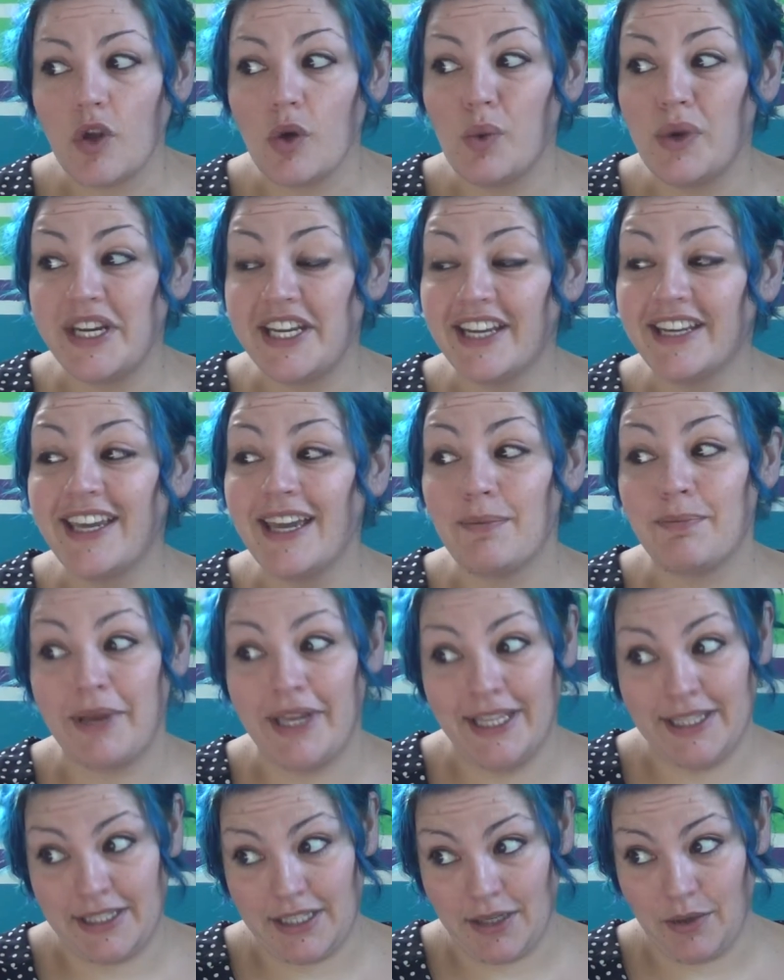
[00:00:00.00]
We did get
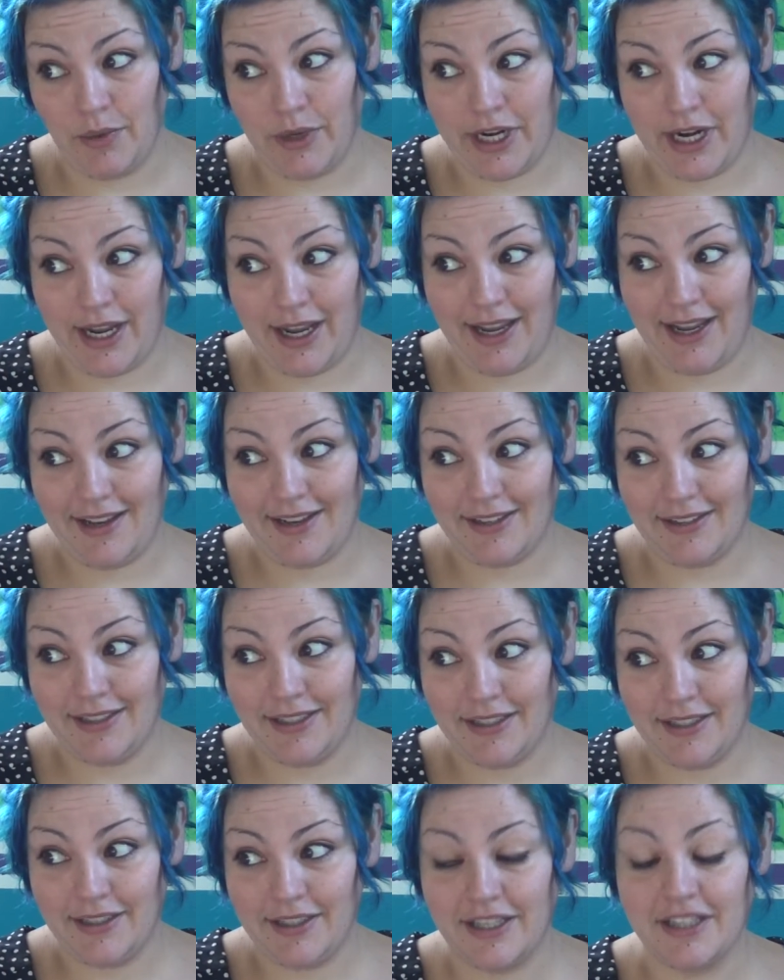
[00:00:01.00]
pizza one night.
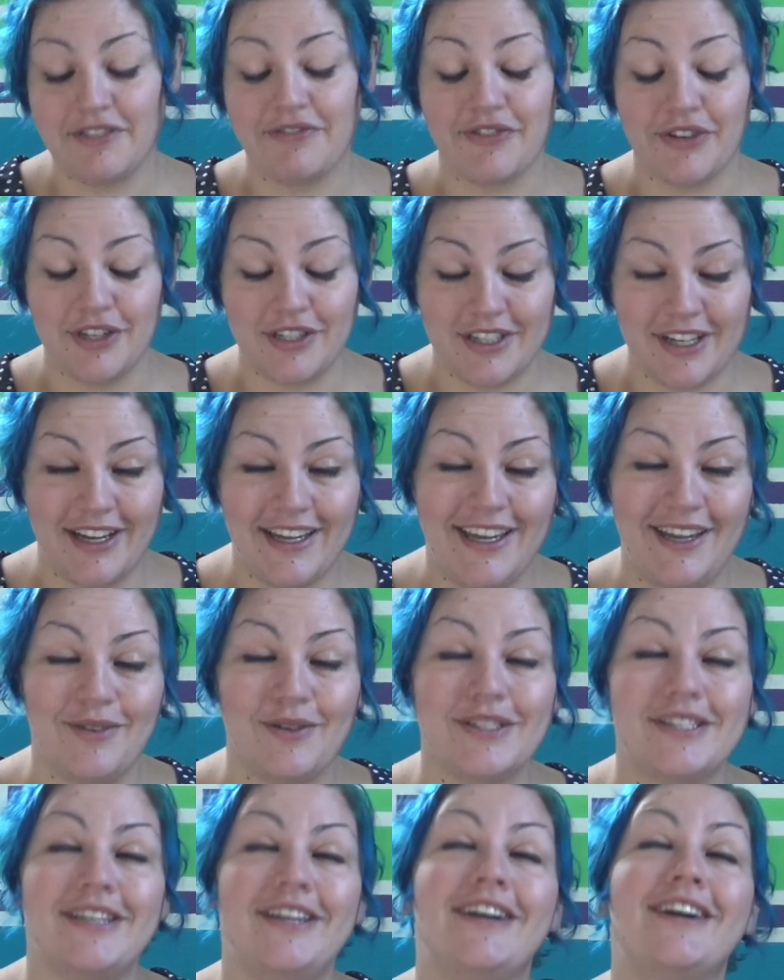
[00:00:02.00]
The first night he
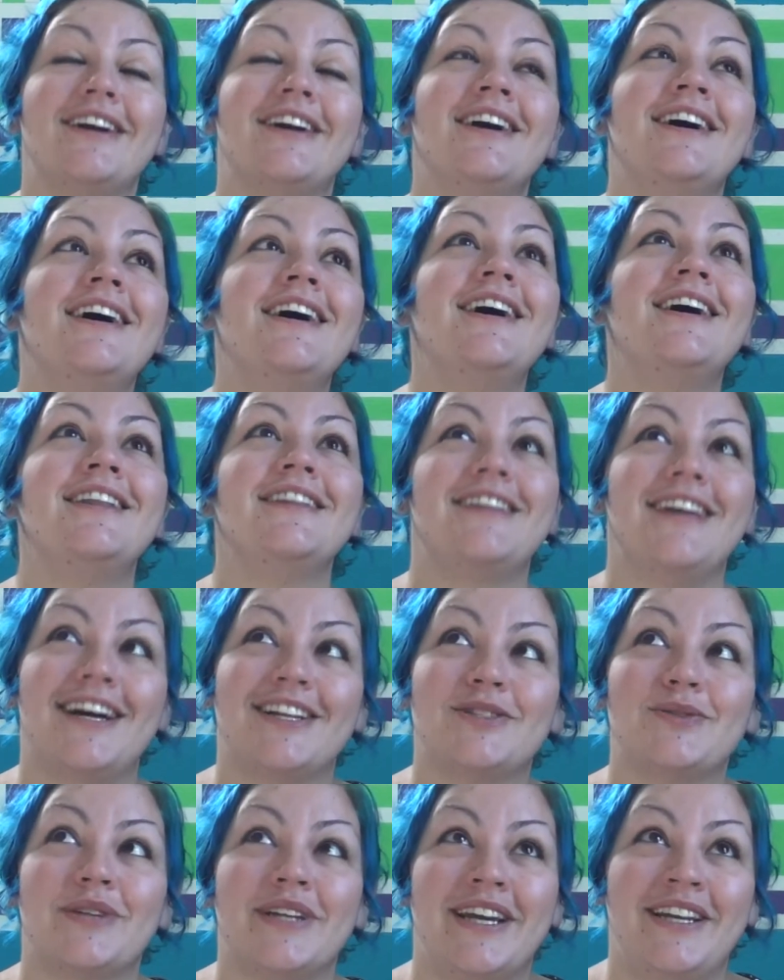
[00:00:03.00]
was here.
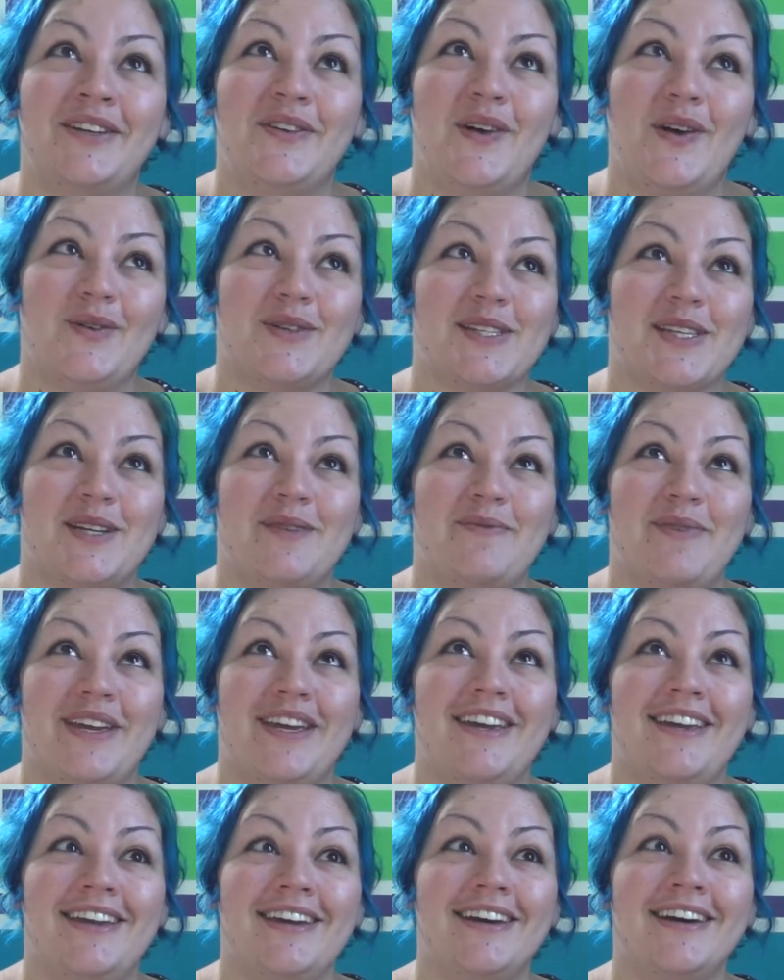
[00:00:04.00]
That's when I knew it was going to
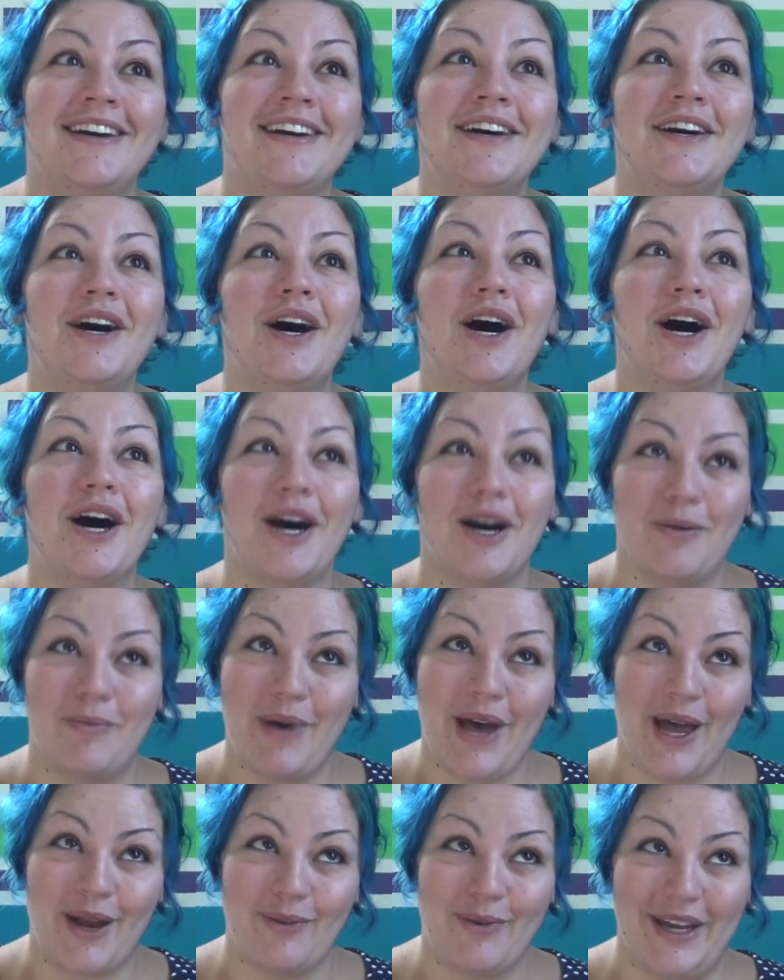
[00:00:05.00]
be a
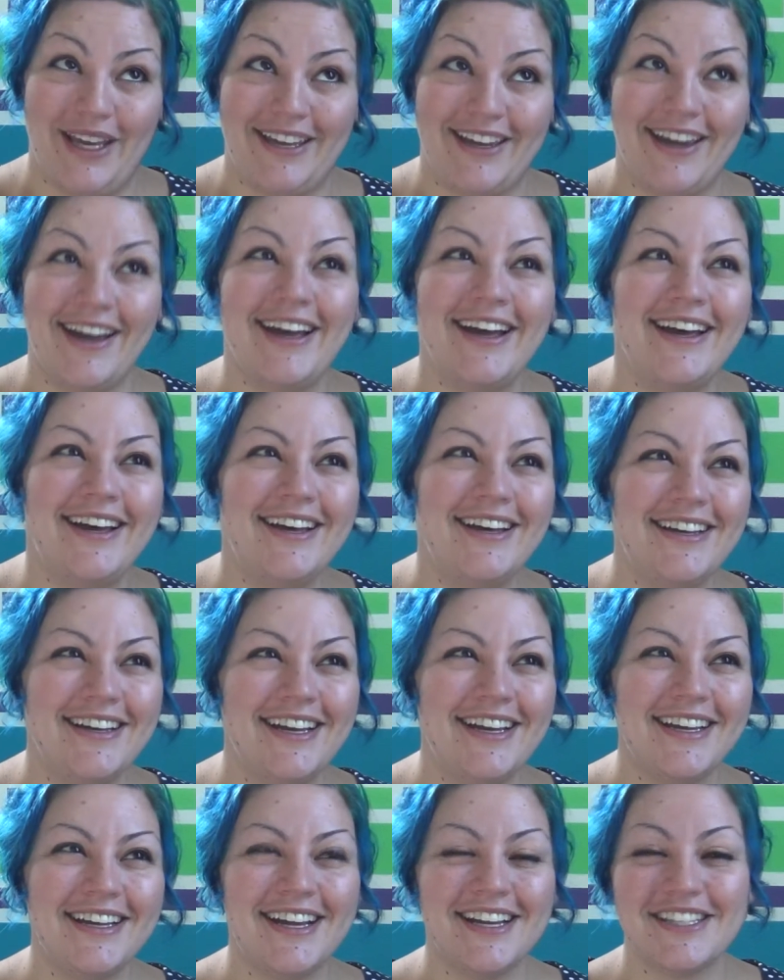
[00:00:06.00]
bad week.
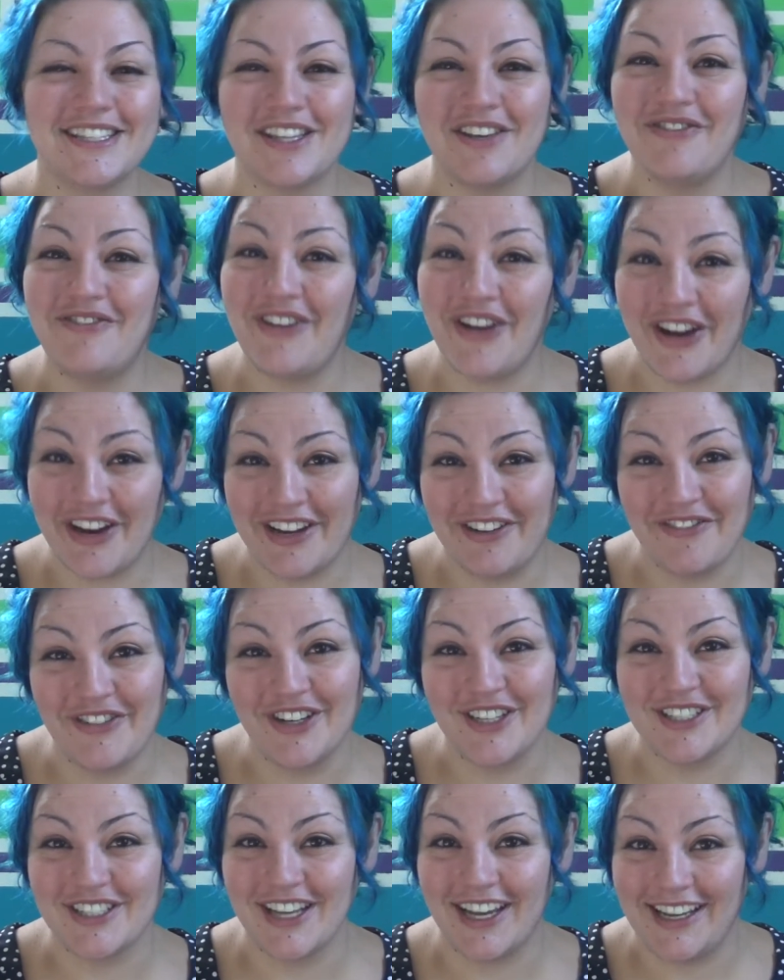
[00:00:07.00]
Because the very
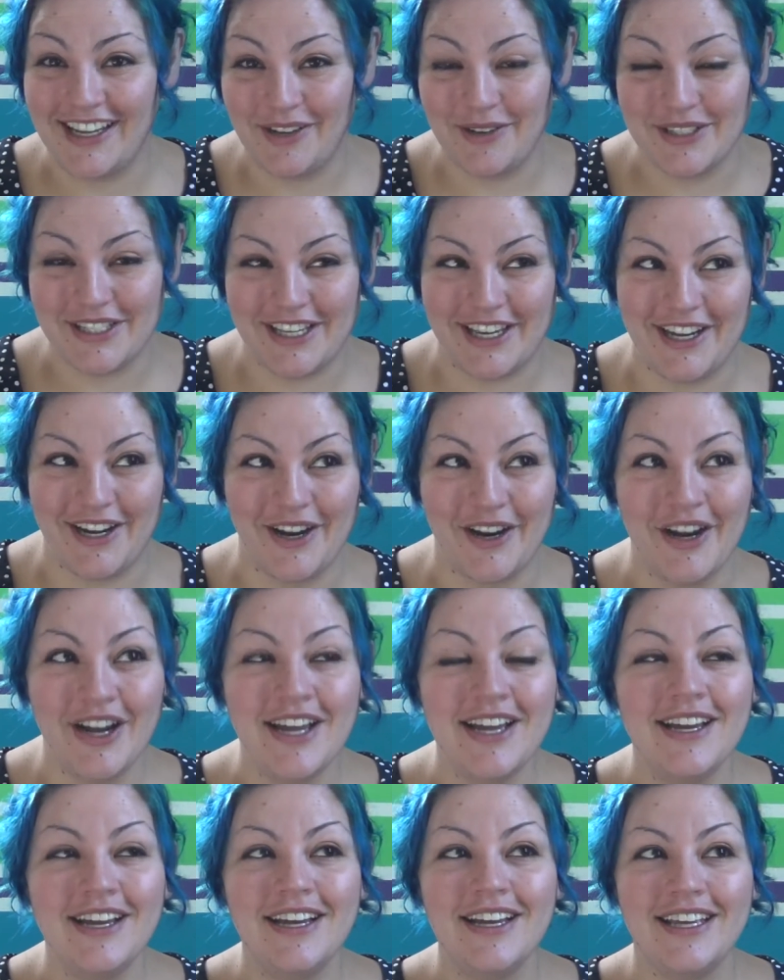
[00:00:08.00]
first night he was here,
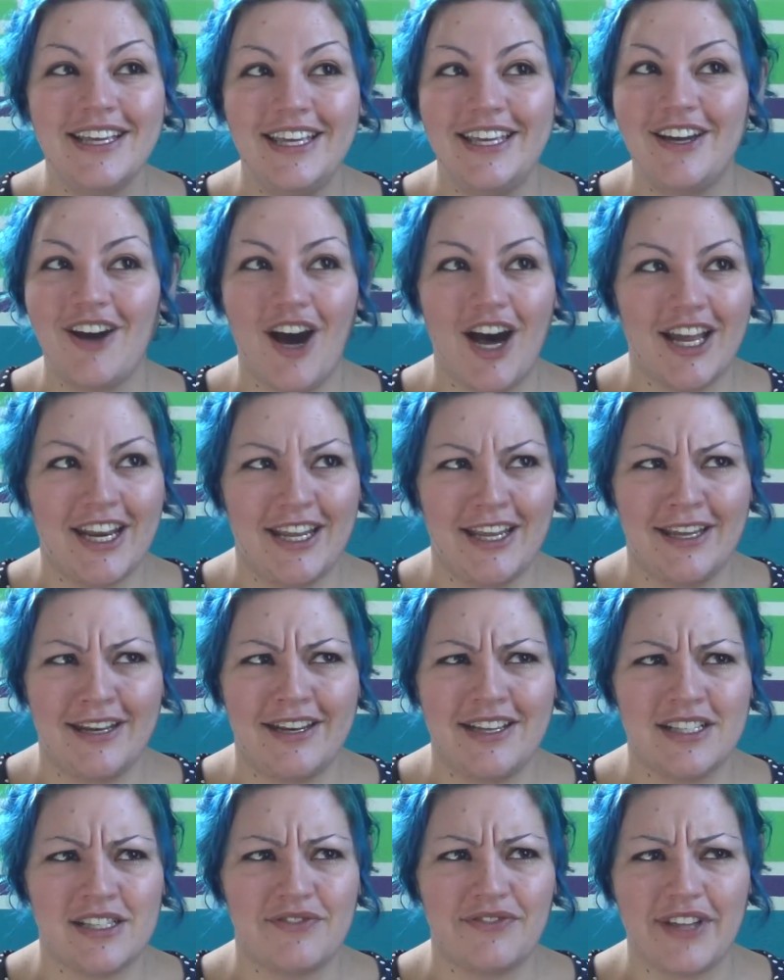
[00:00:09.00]
he got
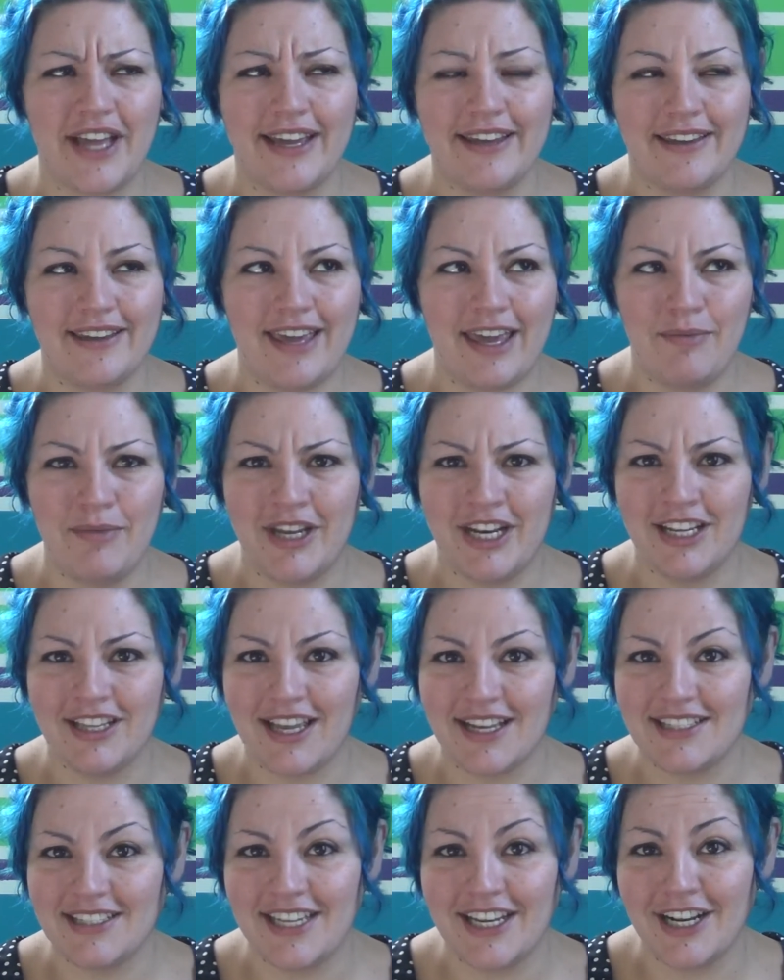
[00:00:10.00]
in, his flight came in at
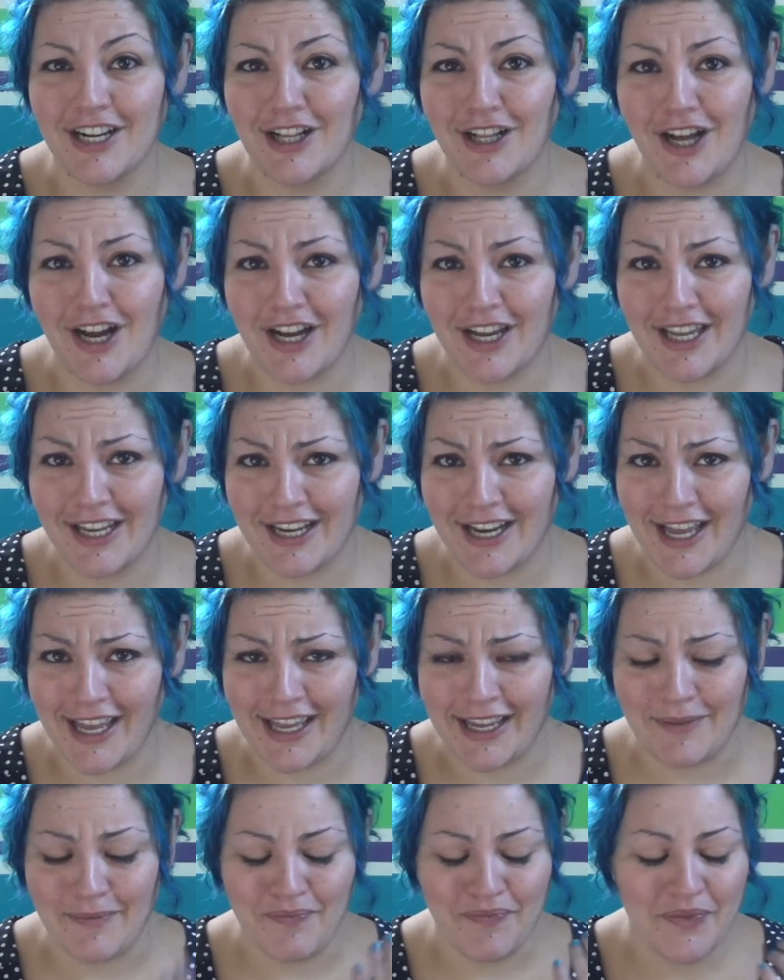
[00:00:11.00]
like 10 o'clock at
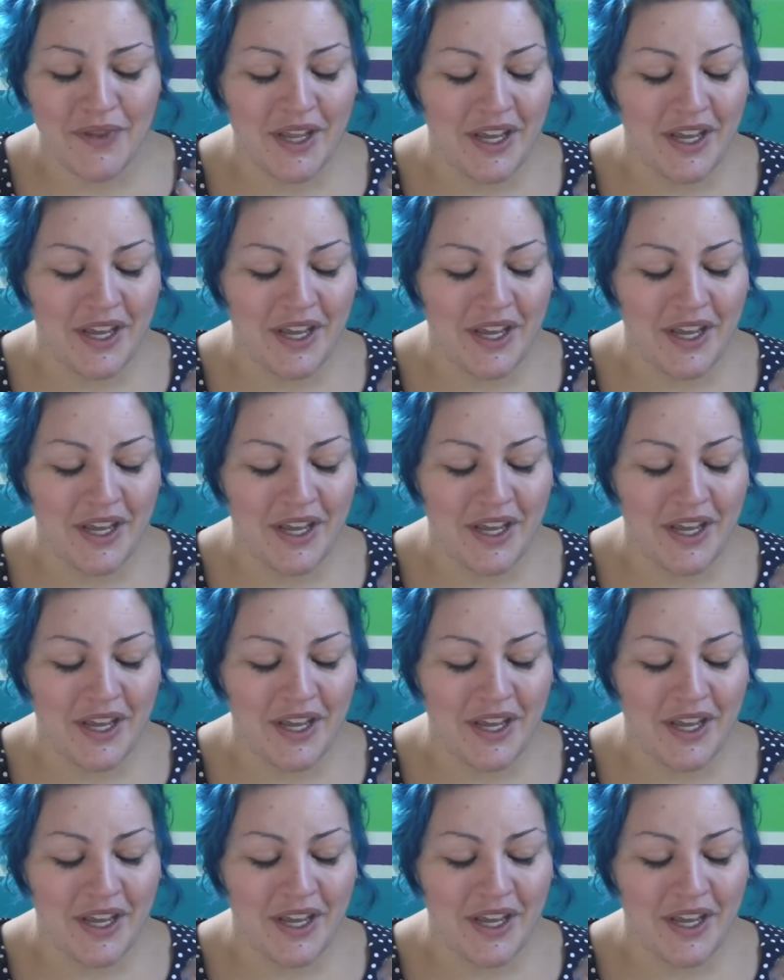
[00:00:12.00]
night.